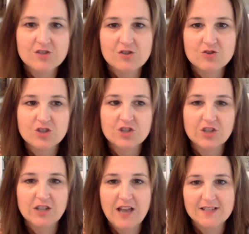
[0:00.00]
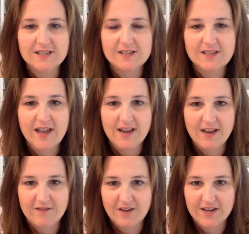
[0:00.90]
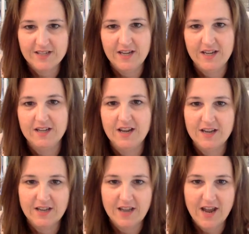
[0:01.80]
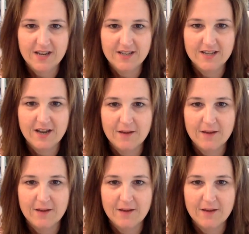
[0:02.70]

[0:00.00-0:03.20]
so she took classes at FIT, and